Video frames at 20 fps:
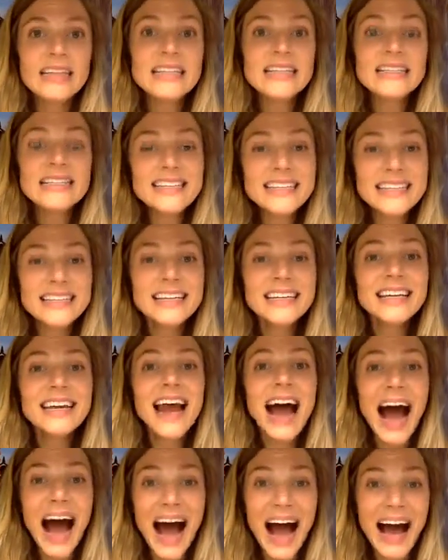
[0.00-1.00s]

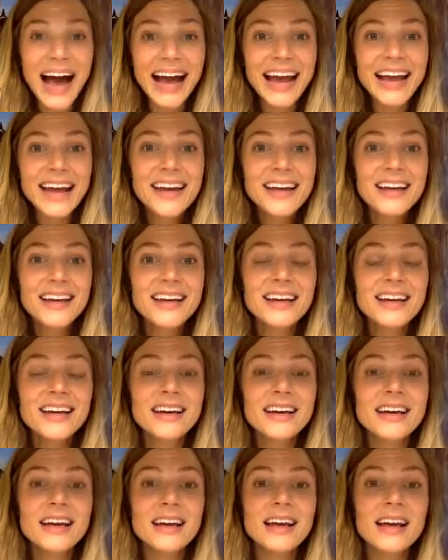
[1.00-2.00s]
did I
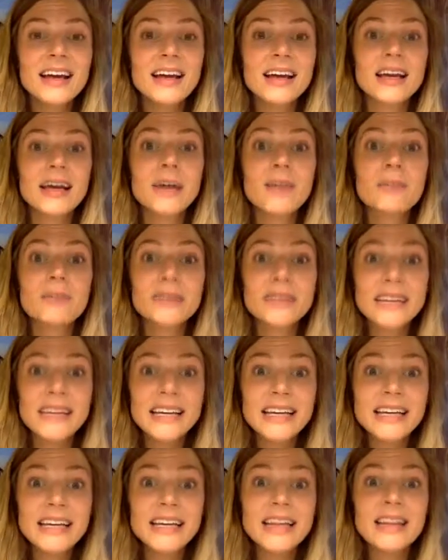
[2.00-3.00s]

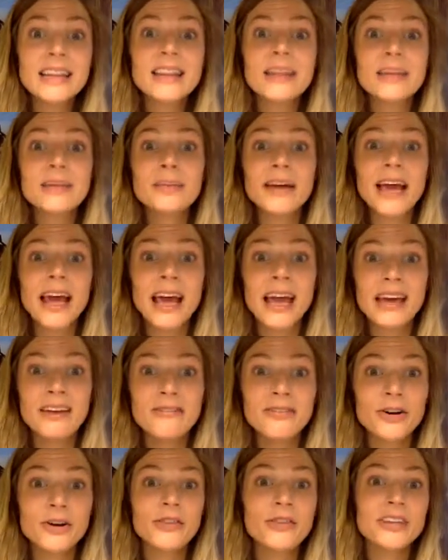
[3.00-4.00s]
complete the
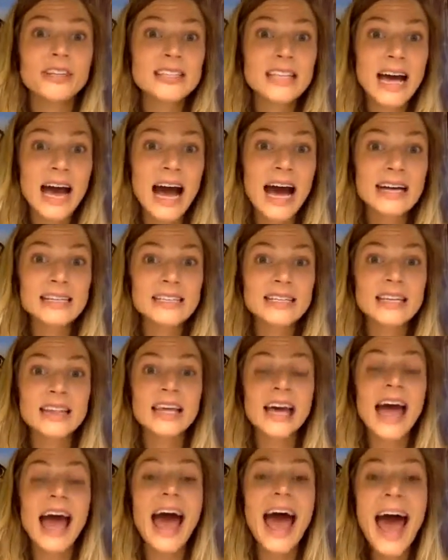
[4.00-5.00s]
behavior, the task,
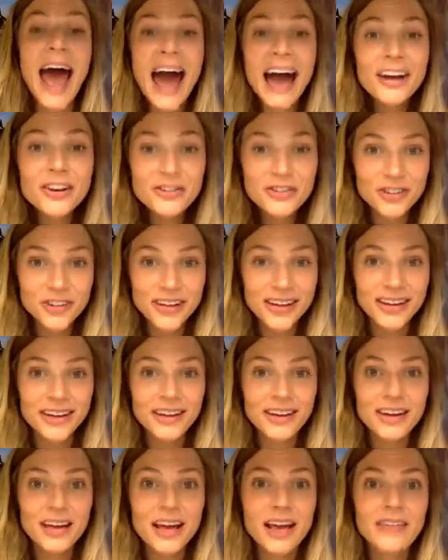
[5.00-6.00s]
the
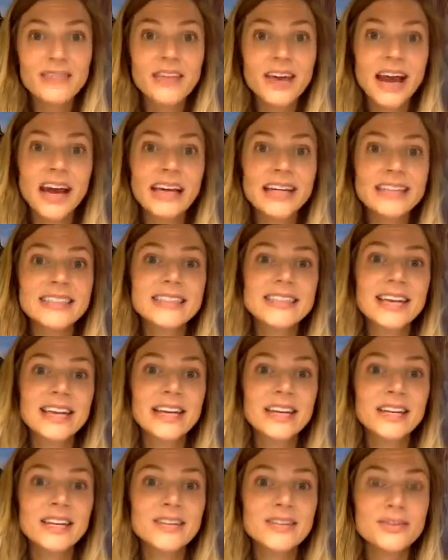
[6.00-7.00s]
action that I
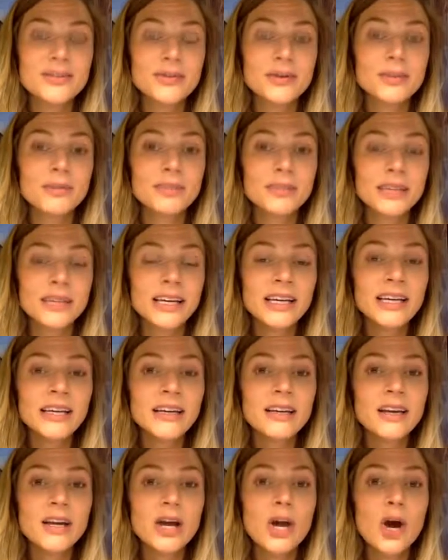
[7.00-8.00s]
intended to
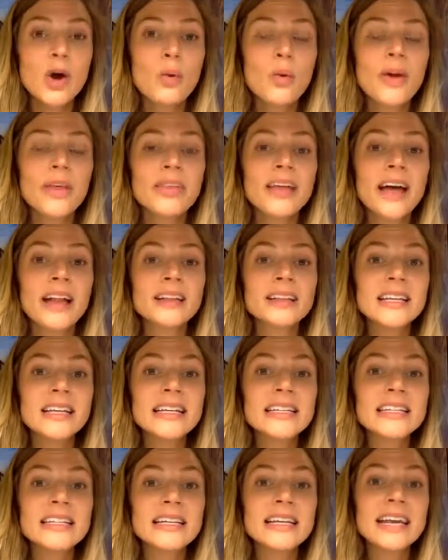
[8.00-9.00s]
complete with at
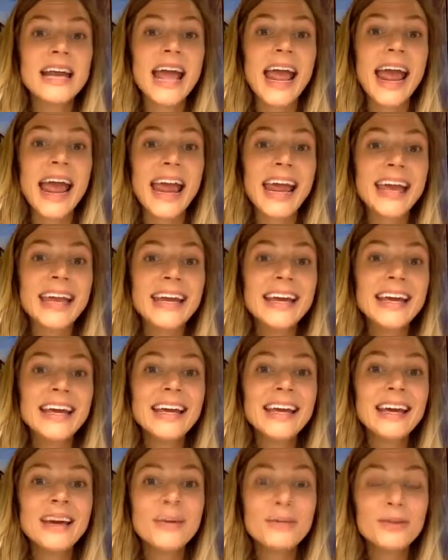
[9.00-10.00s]
least an
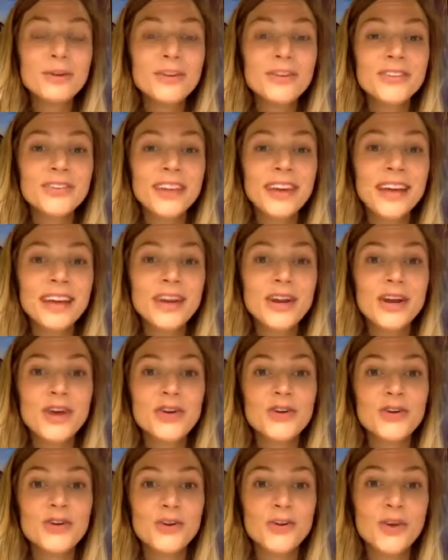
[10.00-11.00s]
80%,
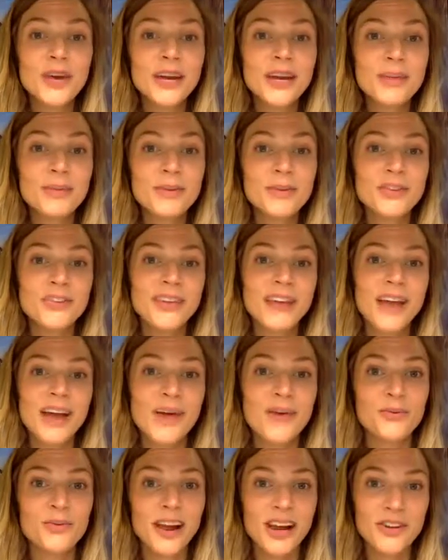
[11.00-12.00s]
20%
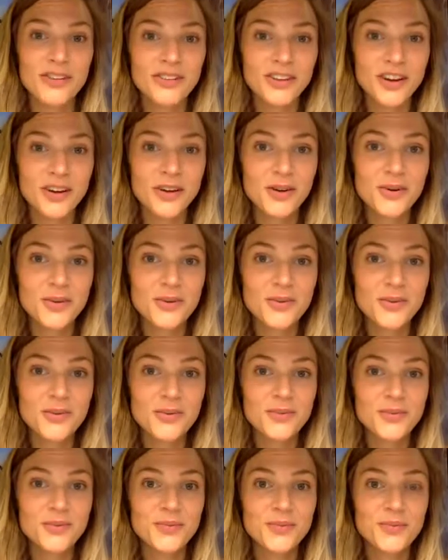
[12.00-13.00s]
ratio?
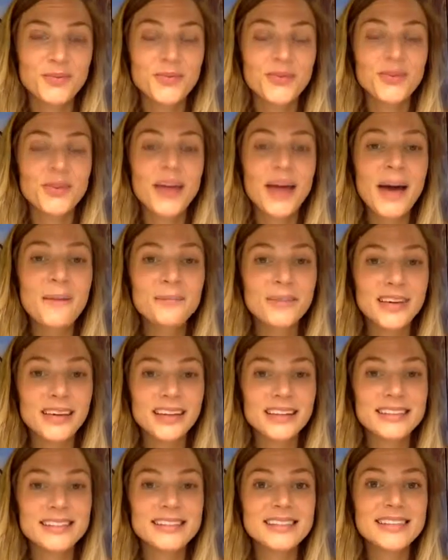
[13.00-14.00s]
So that
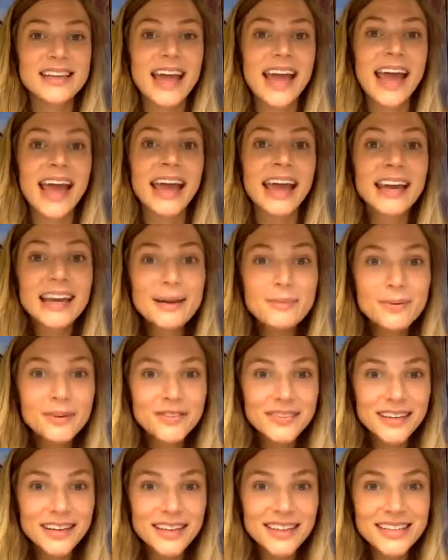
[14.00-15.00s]
means
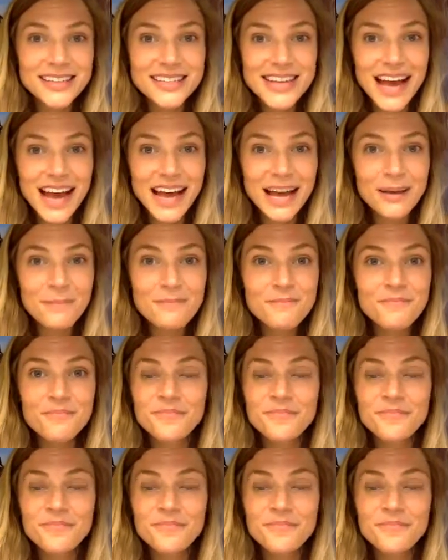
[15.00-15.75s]
80% of the time,